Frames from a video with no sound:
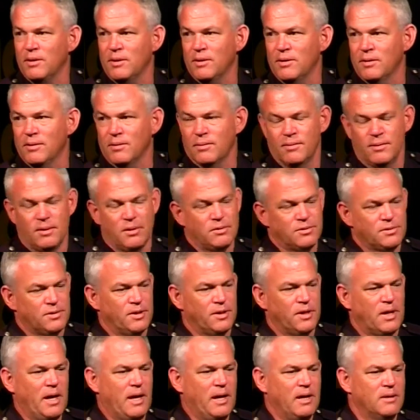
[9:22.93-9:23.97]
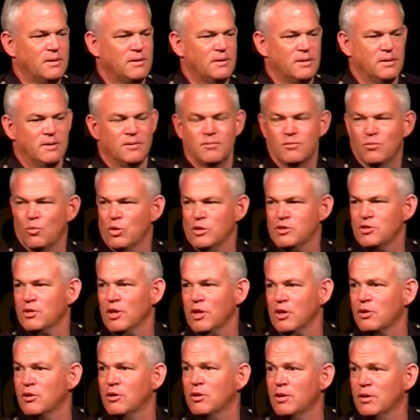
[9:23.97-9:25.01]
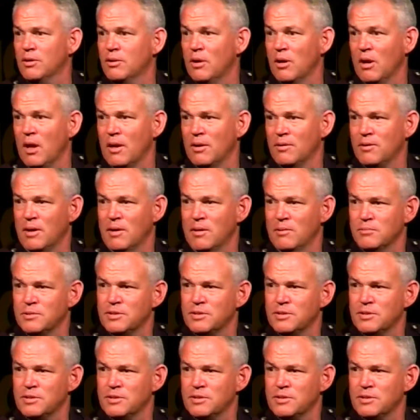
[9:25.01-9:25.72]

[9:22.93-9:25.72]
and those that can't uh, wish they could a lot of times.